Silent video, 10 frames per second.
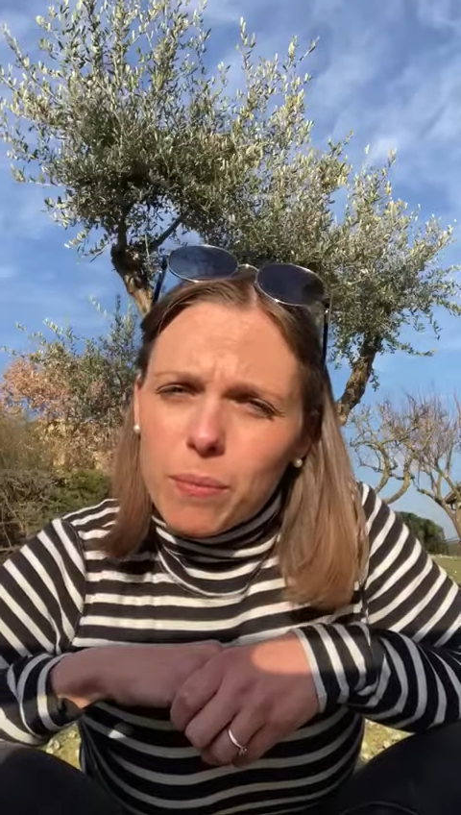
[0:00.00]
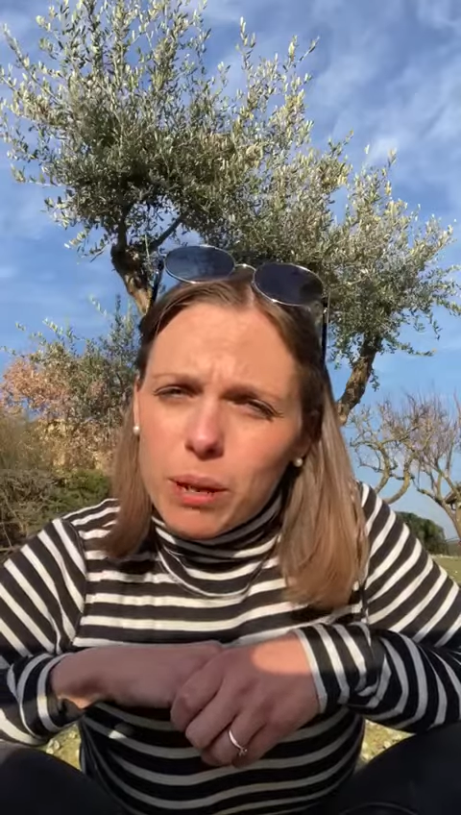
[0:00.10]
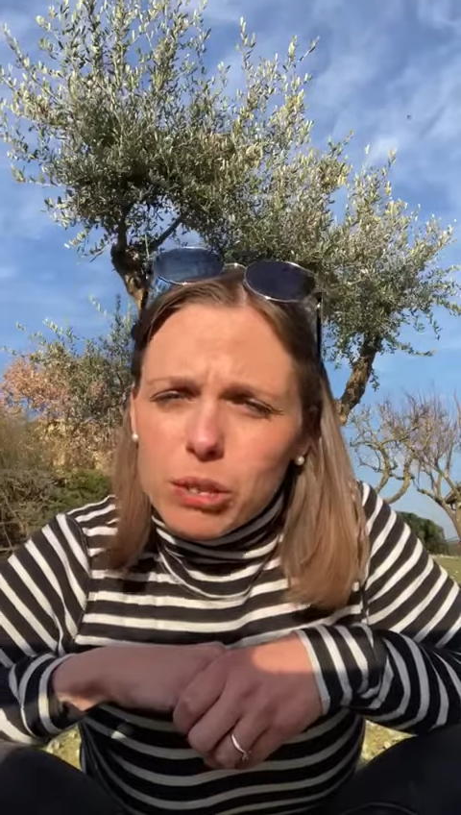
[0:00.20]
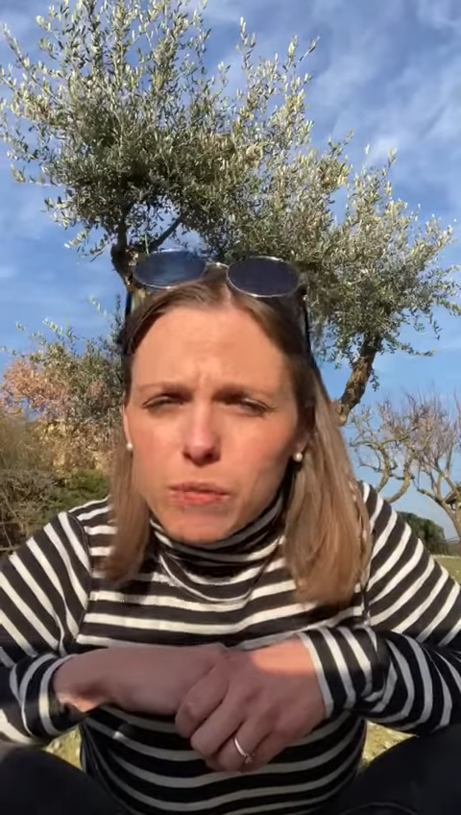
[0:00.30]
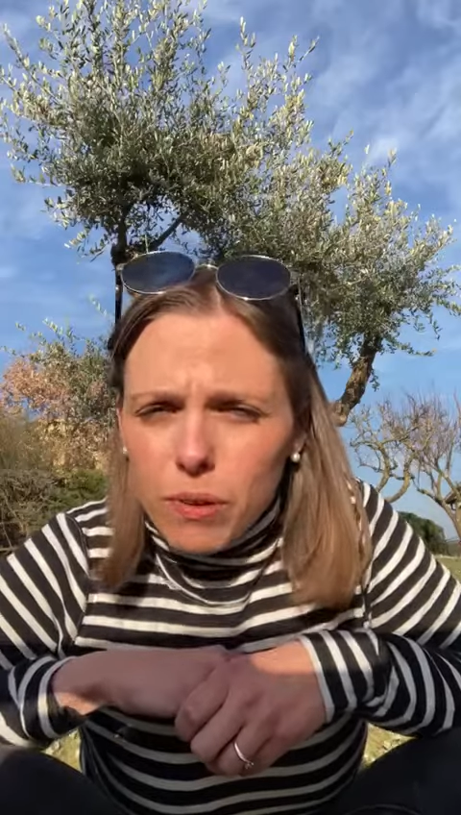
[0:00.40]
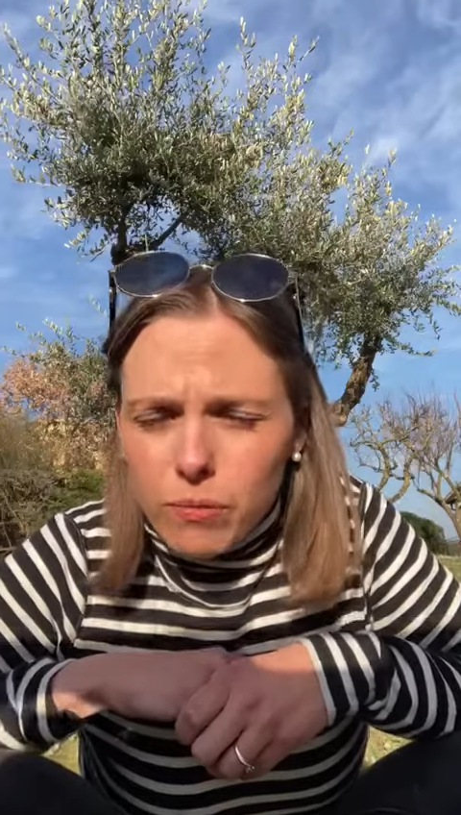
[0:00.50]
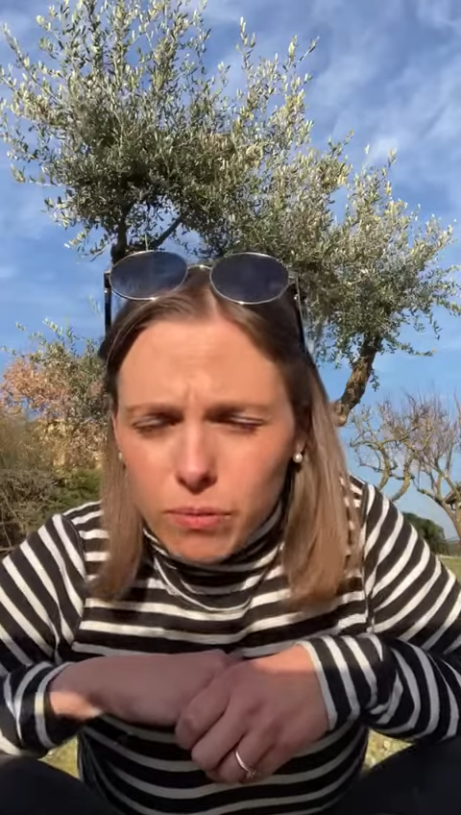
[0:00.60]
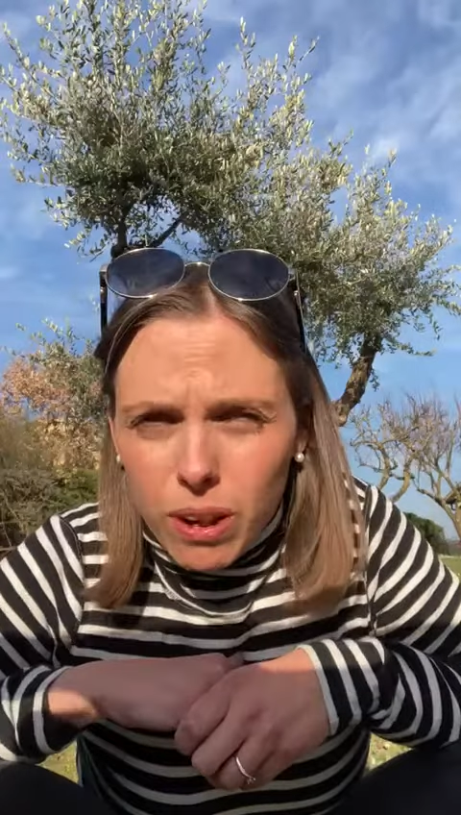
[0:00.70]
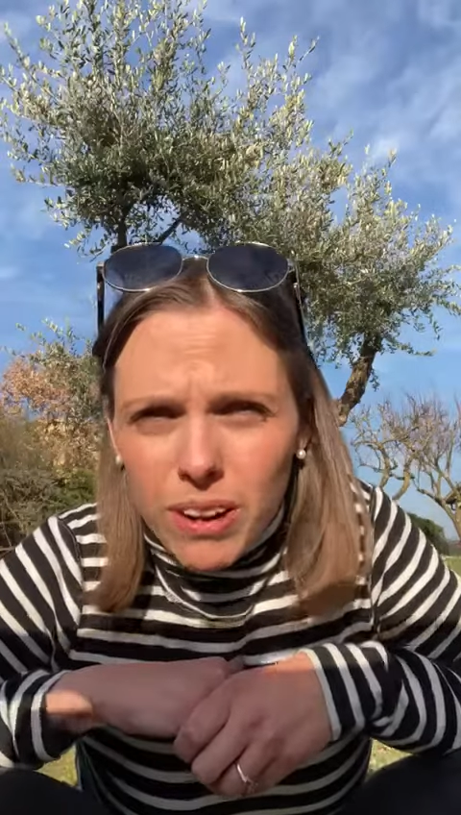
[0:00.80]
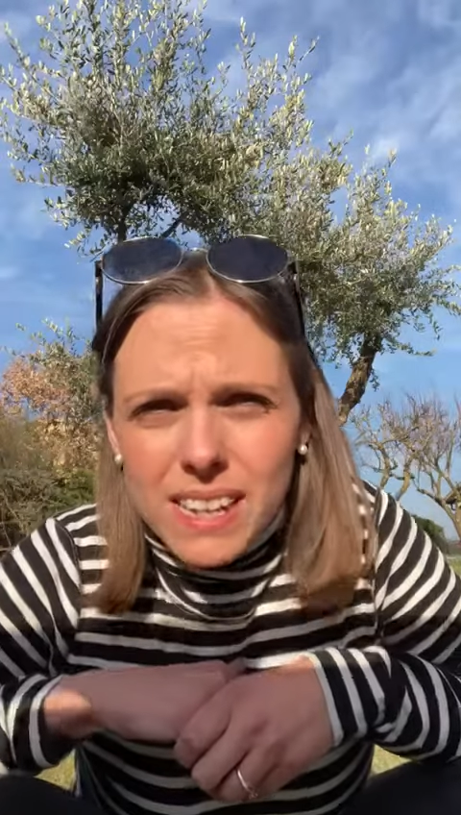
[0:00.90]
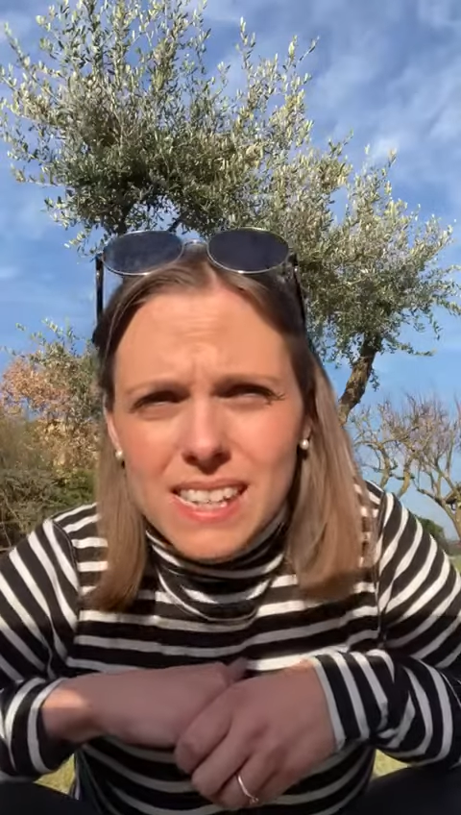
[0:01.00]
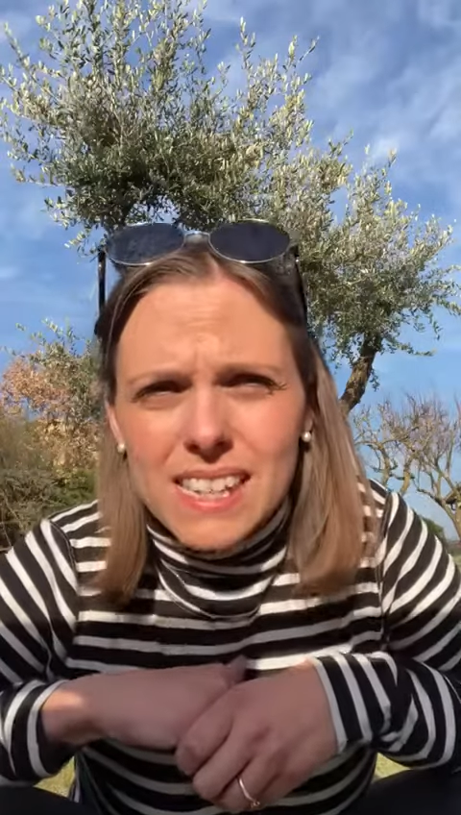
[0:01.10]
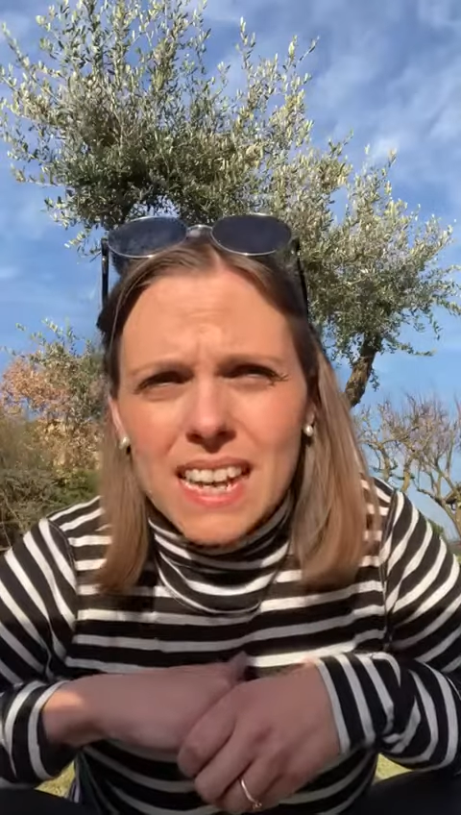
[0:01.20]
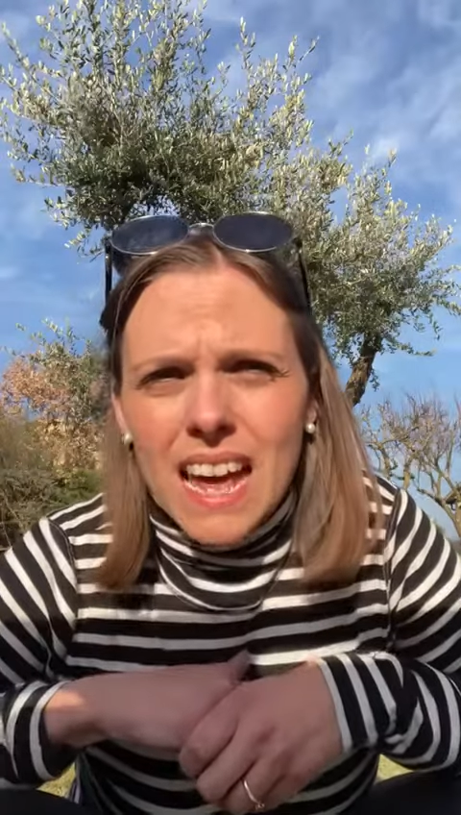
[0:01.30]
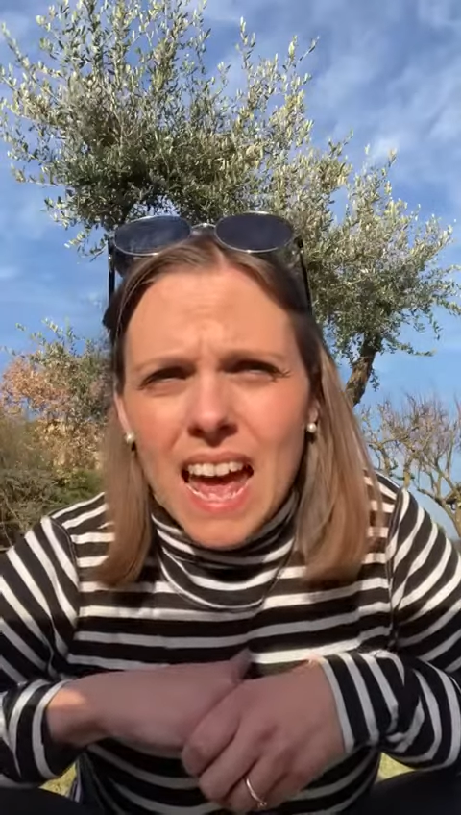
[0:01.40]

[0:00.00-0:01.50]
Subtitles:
minutes from Florence